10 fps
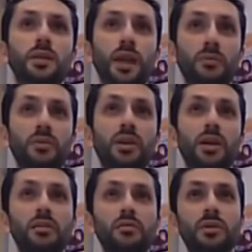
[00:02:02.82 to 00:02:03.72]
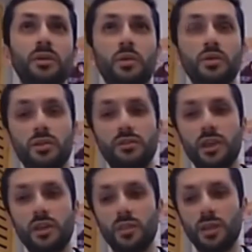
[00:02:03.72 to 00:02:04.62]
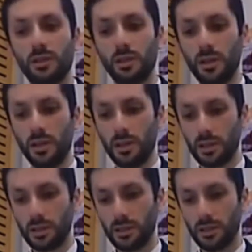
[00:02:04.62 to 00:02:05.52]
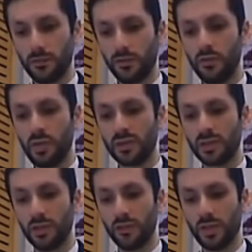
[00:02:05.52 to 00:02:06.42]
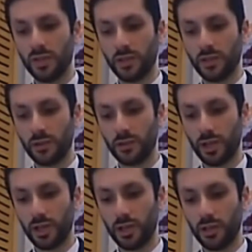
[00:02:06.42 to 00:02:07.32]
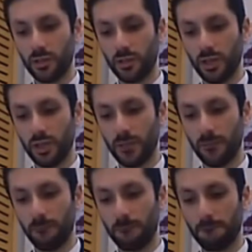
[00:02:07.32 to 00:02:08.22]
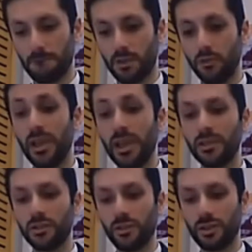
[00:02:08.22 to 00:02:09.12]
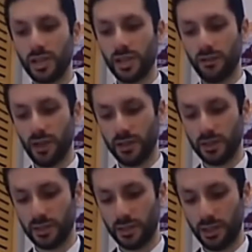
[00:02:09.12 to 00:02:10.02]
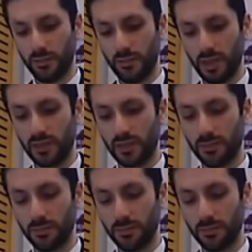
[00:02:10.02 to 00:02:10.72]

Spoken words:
alhamdulillah, most of you have been a few months at university, so inshallah you will relate to this advice even better.